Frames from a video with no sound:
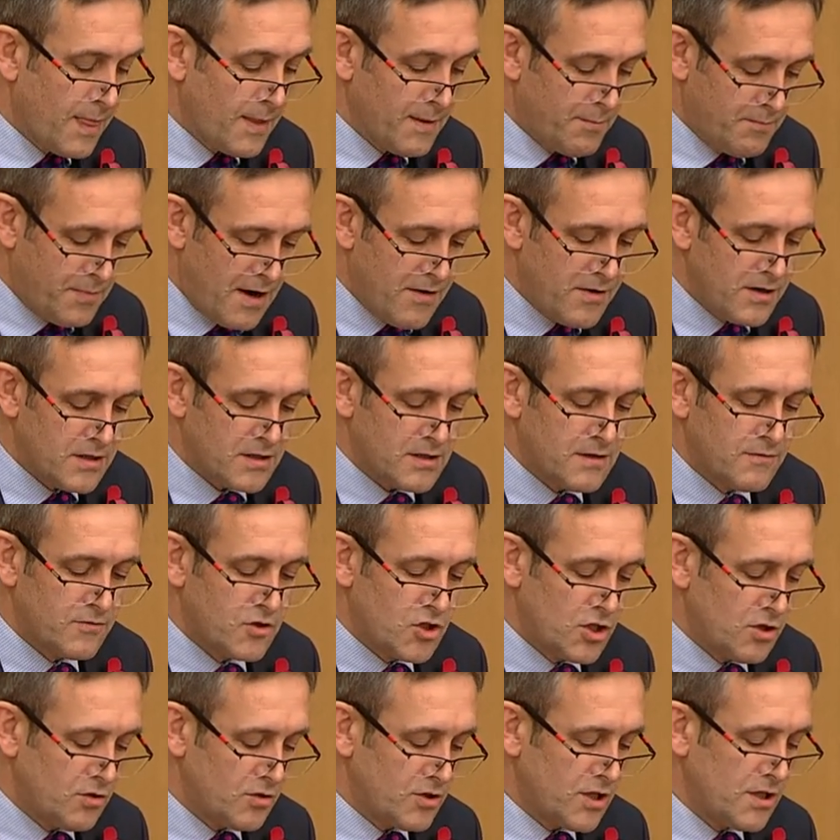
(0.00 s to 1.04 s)
the parents
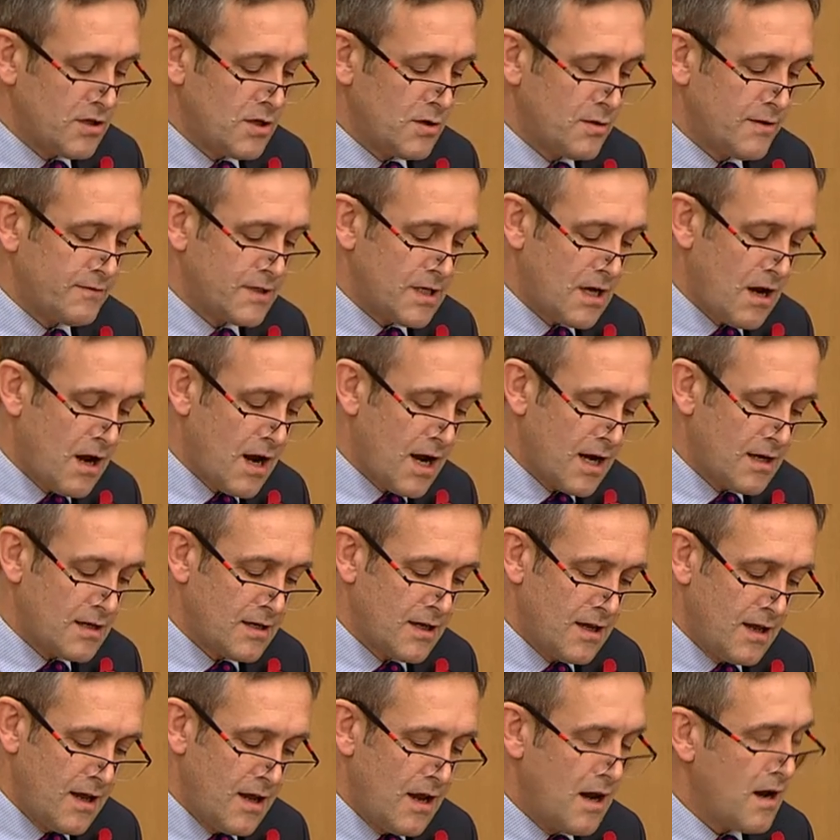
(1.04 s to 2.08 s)
of children who have
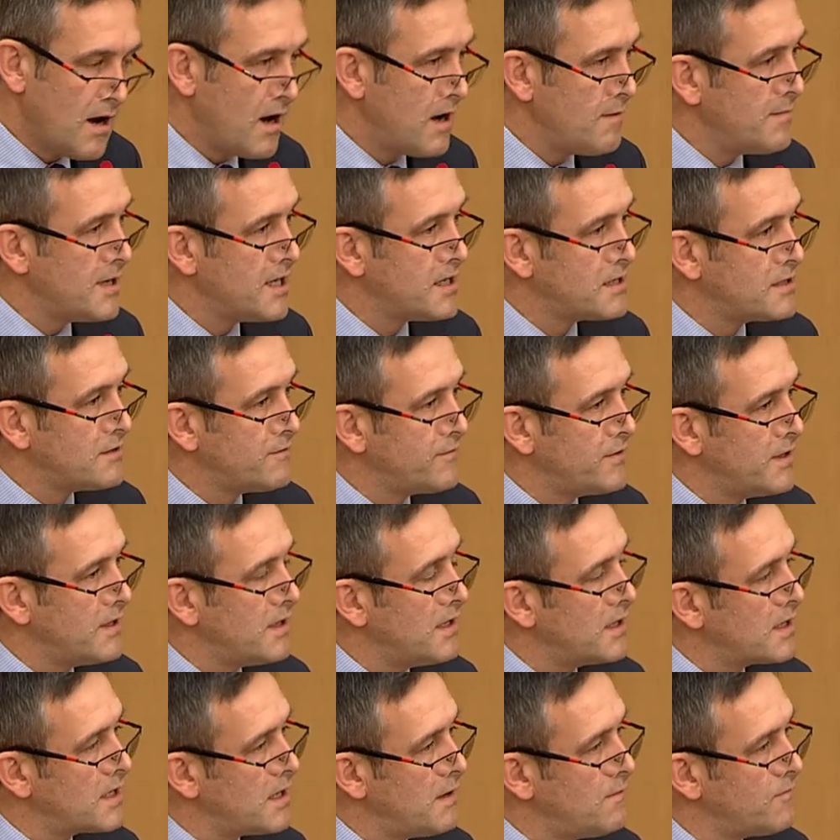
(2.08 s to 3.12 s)
died, are made to
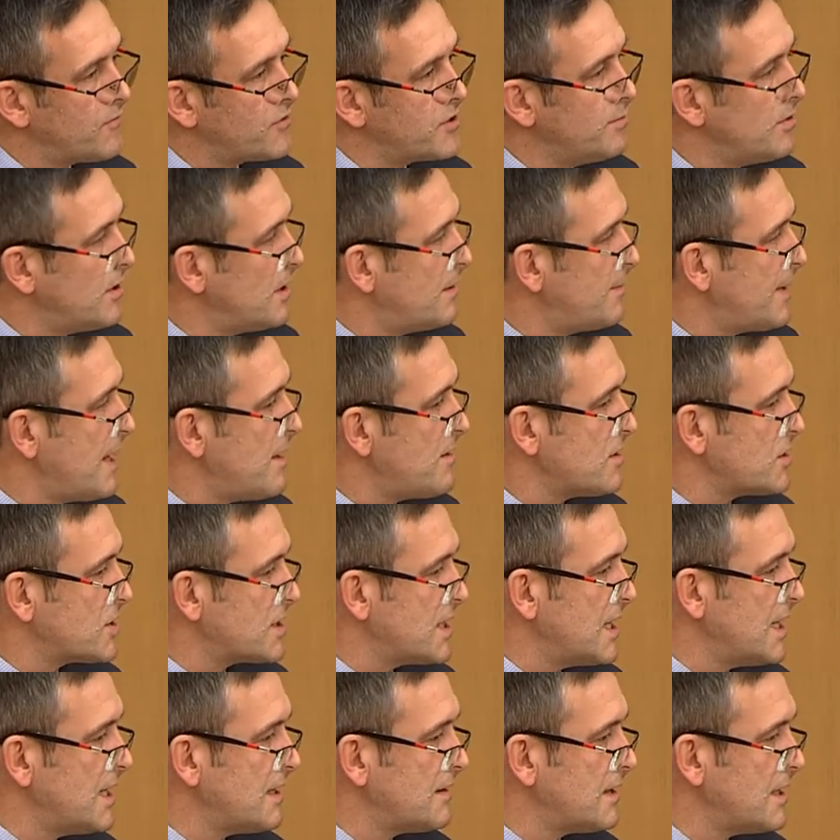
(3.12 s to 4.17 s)
feel uncomfortable about
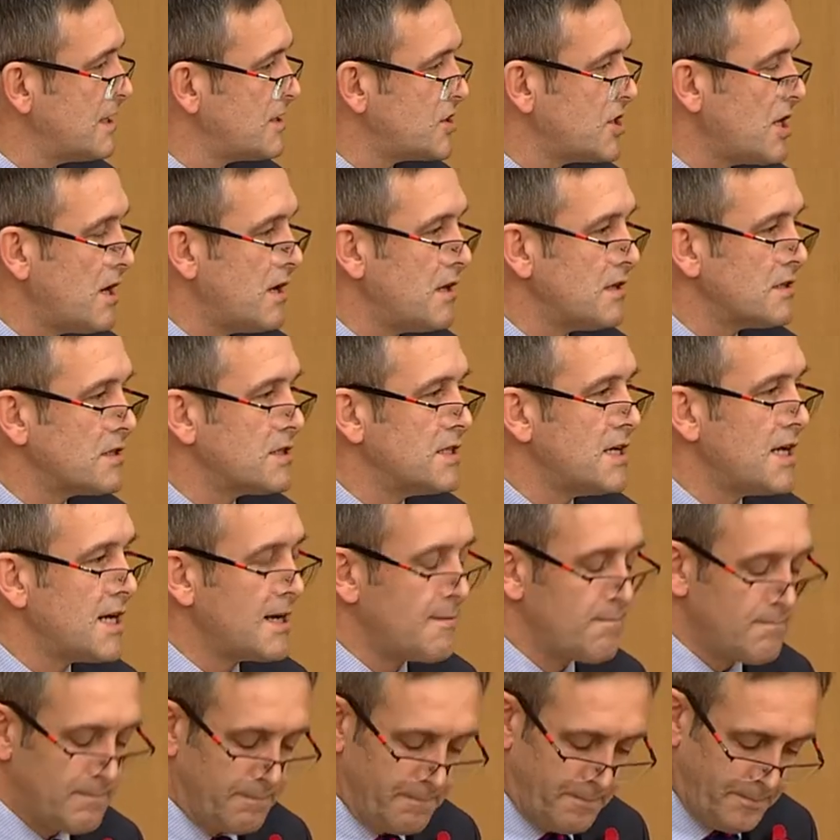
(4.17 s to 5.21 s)
saying their child's
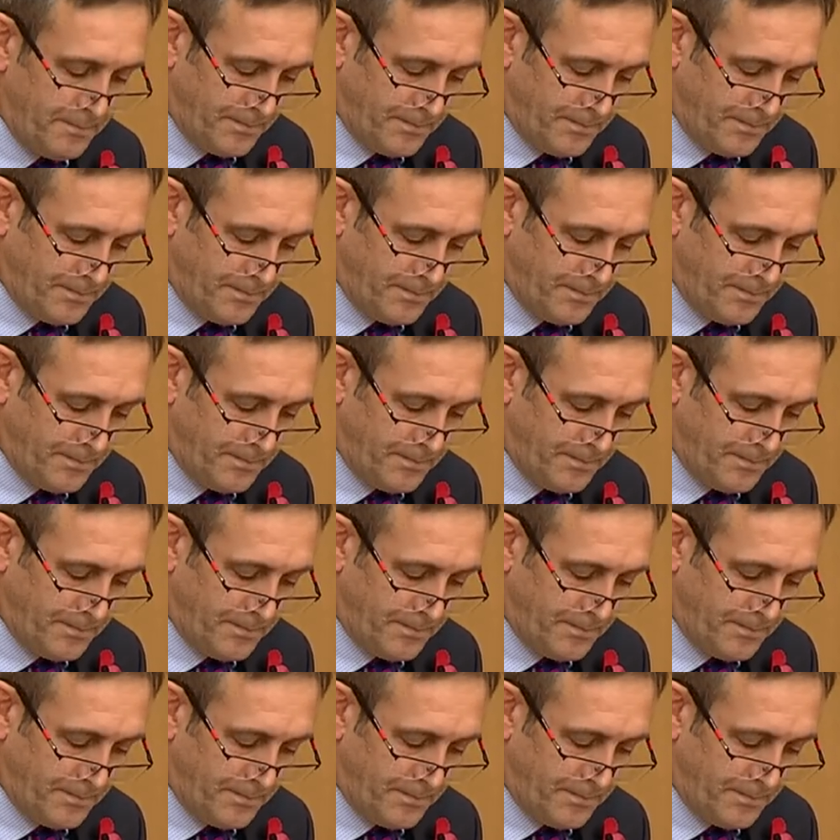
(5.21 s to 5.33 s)
name.